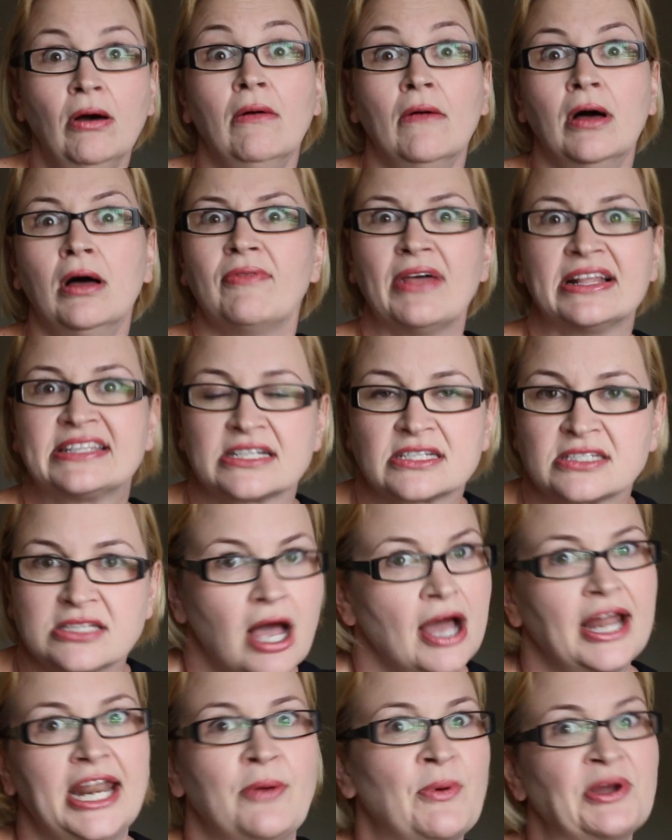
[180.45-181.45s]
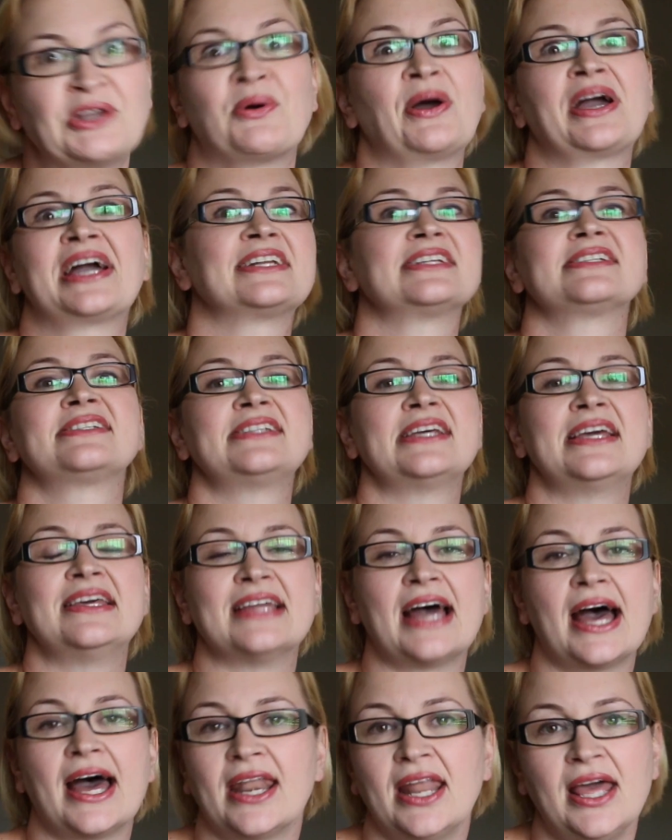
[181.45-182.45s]
oh, that's exciting, when do I get to see
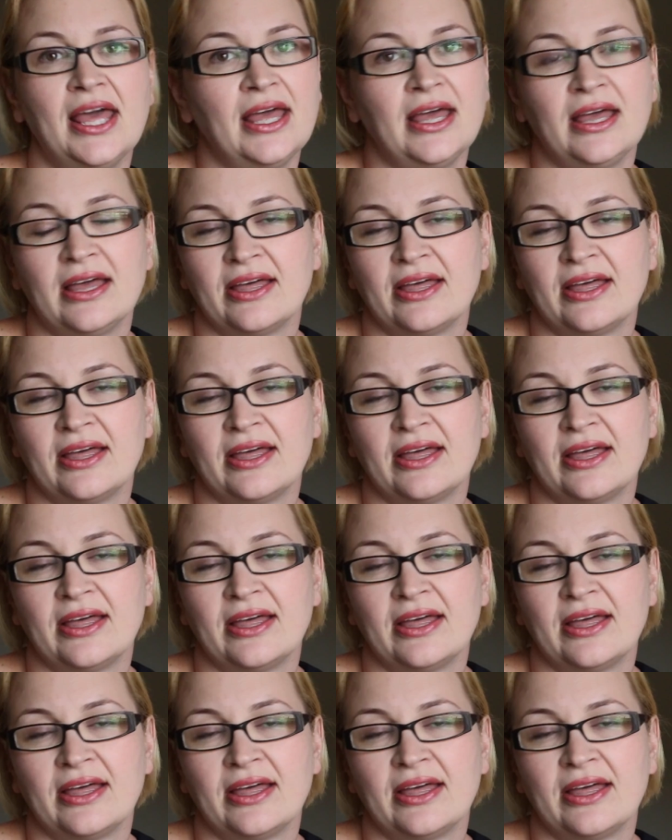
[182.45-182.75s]
that?